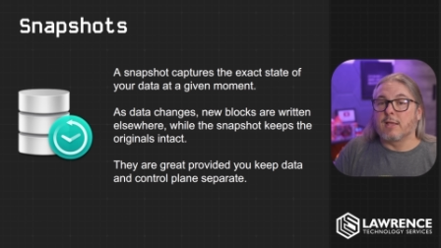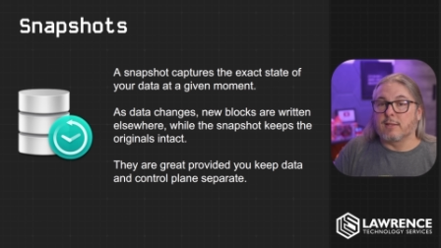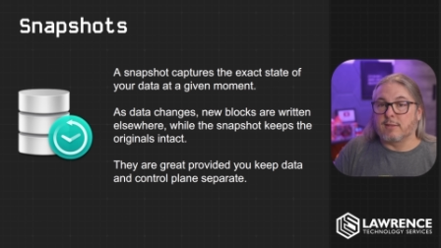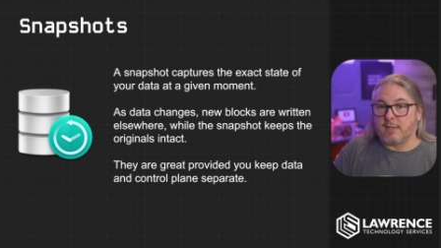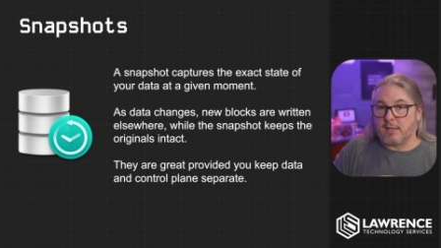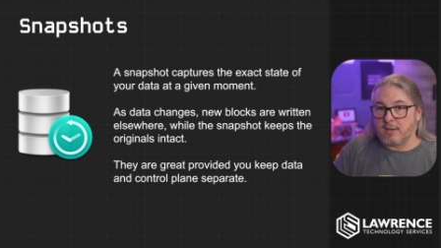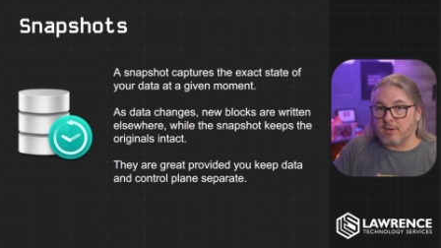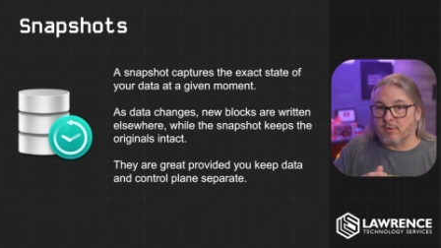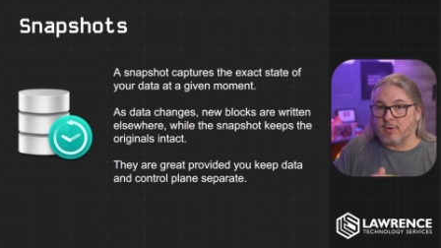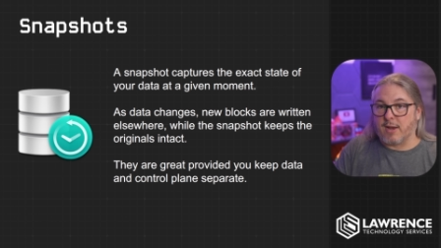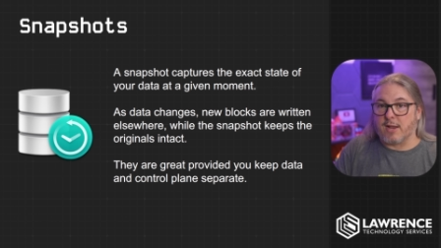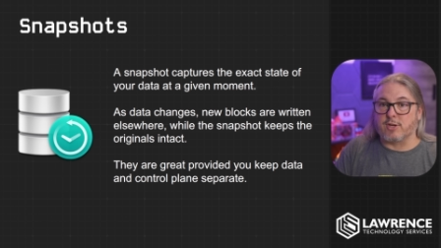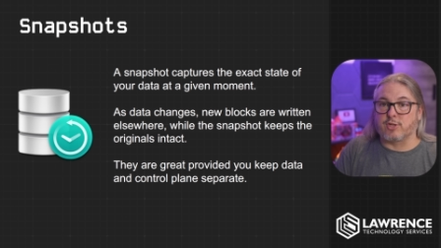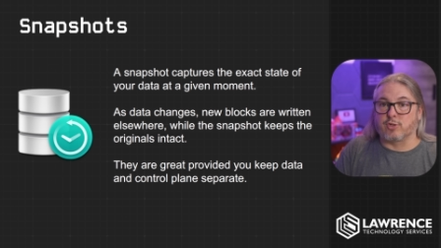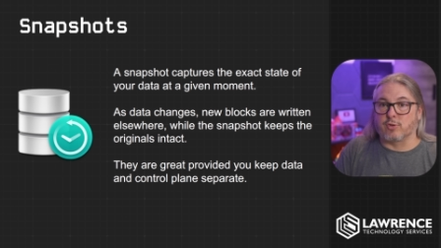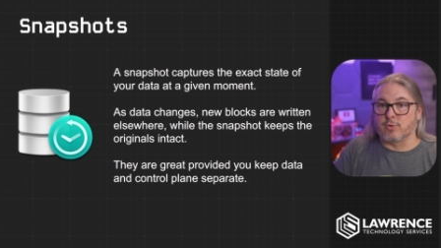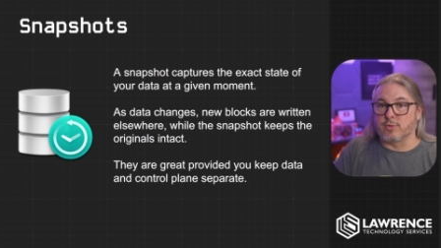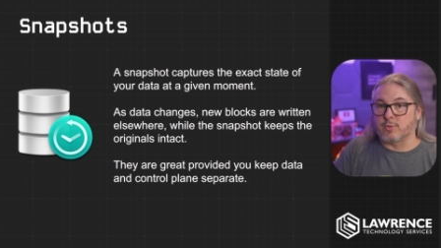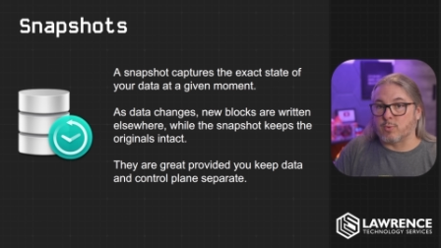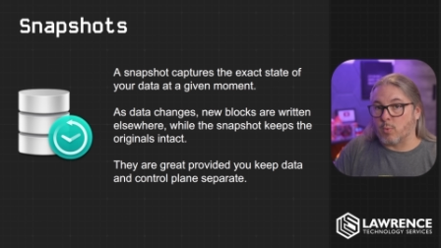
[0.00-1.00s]
the
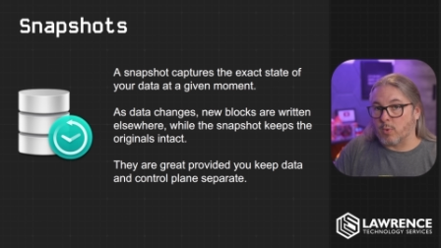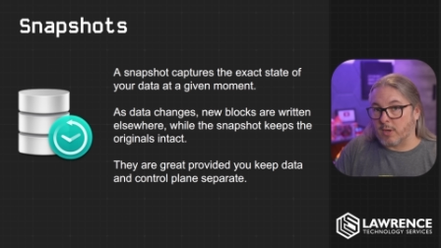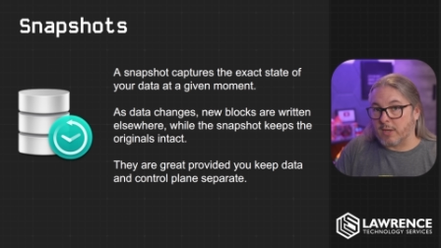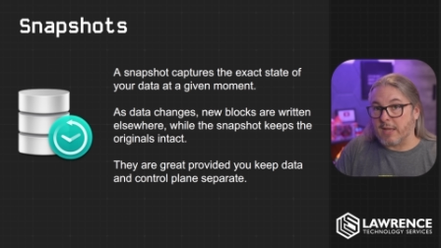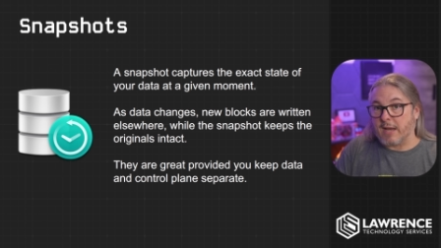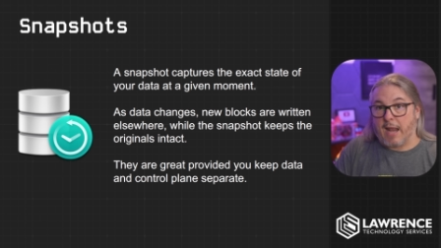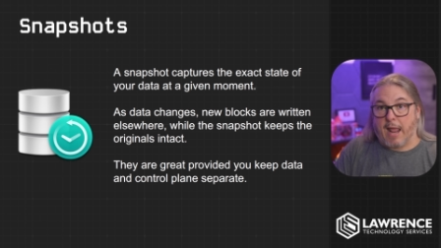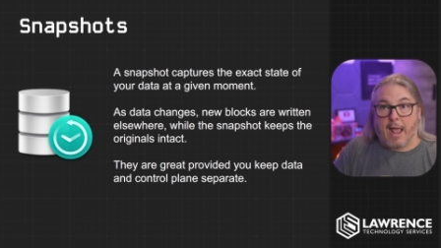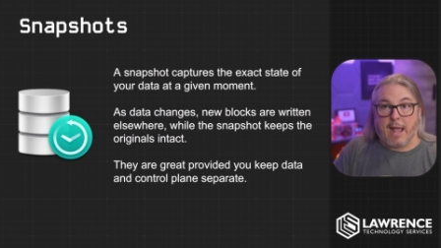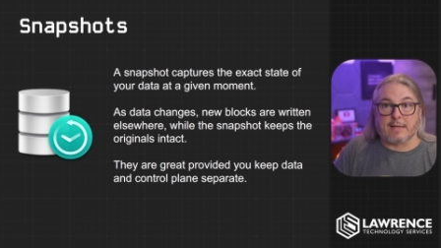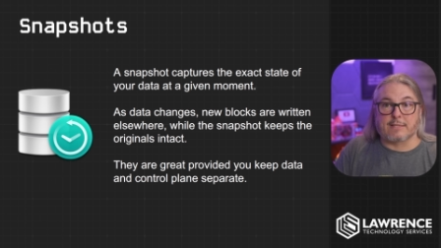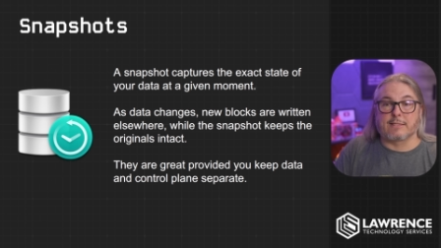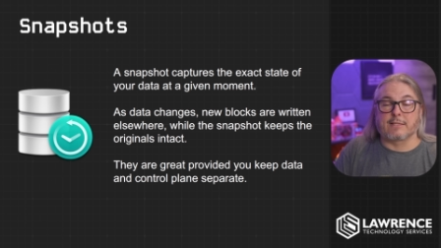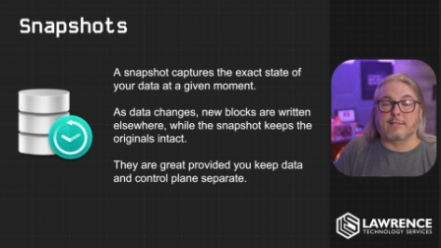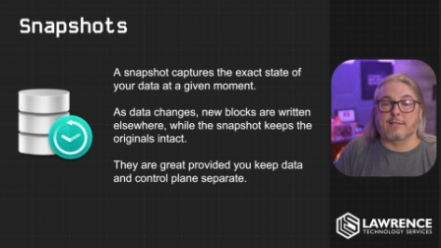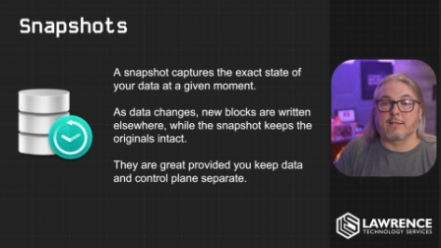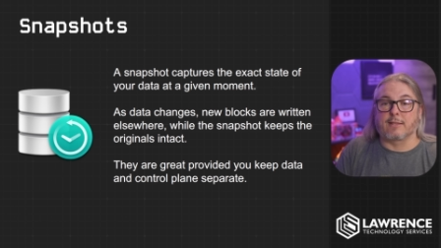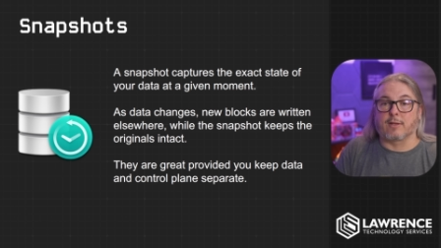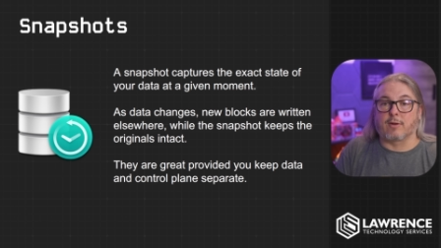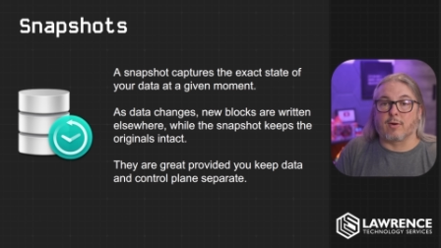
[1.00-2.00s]
credentials or get access
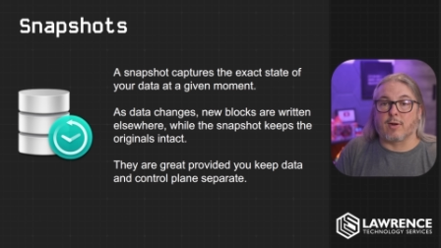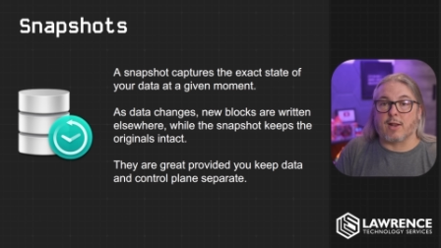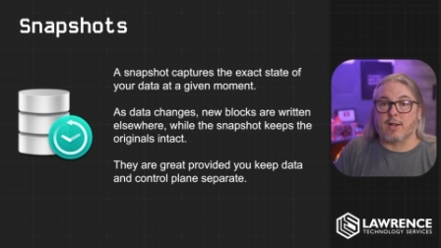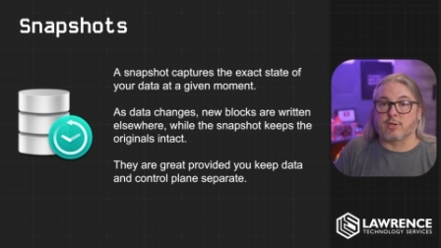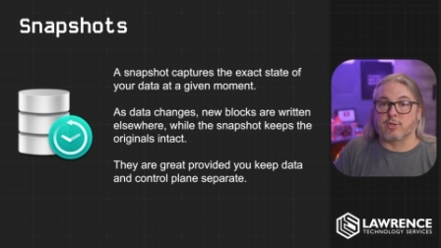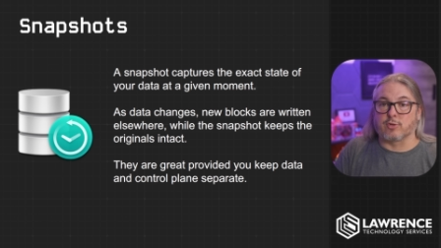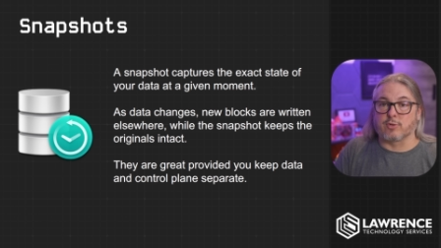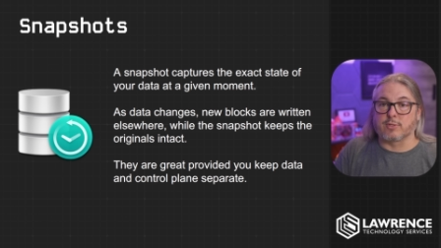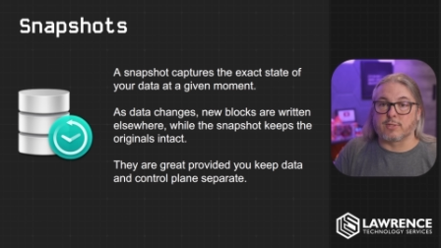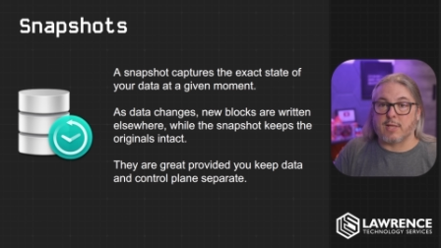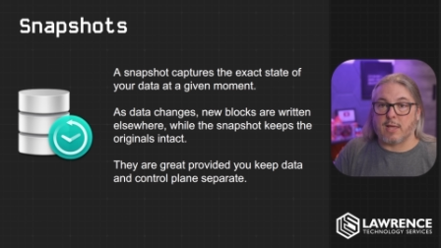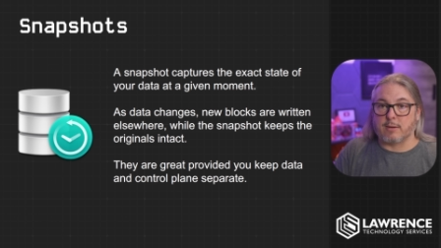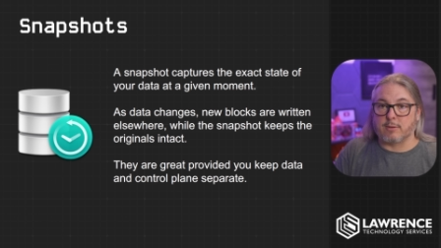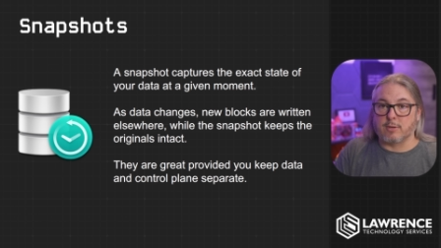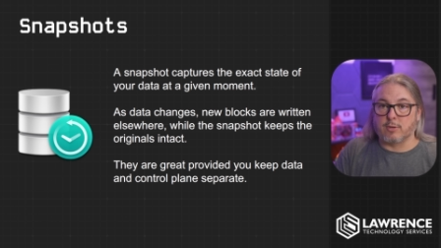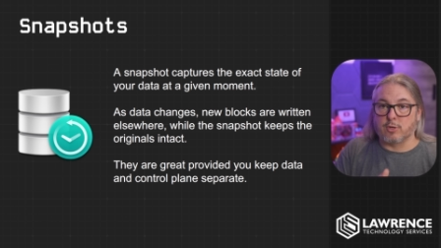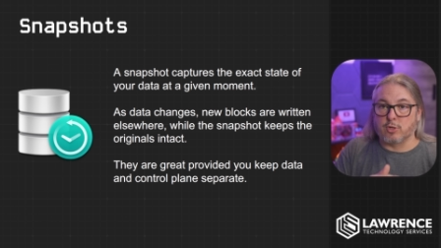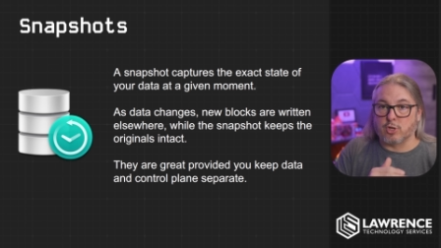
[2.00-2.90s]
to the credentials that